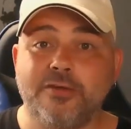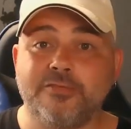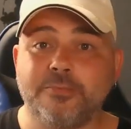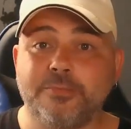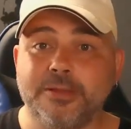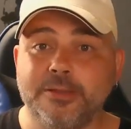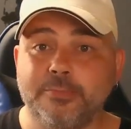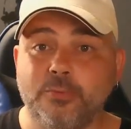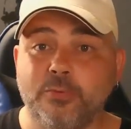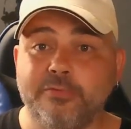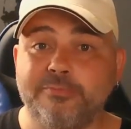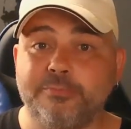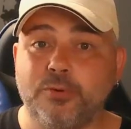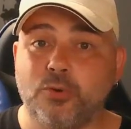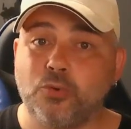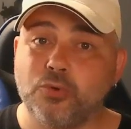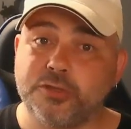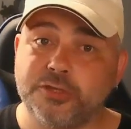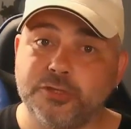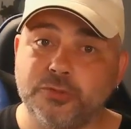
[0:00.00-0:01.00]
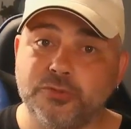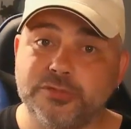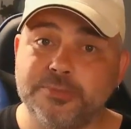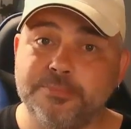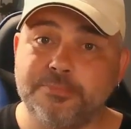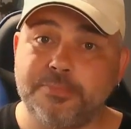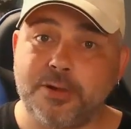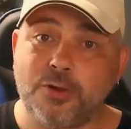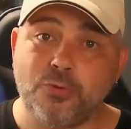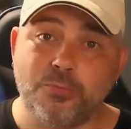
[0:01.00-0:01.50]
other people with pool cues
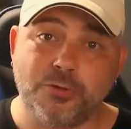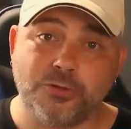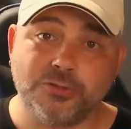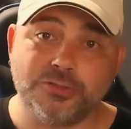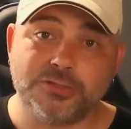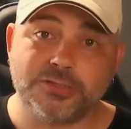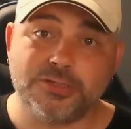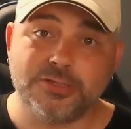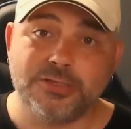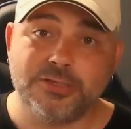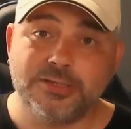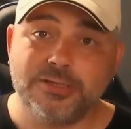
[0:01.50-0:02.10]
in Polmont.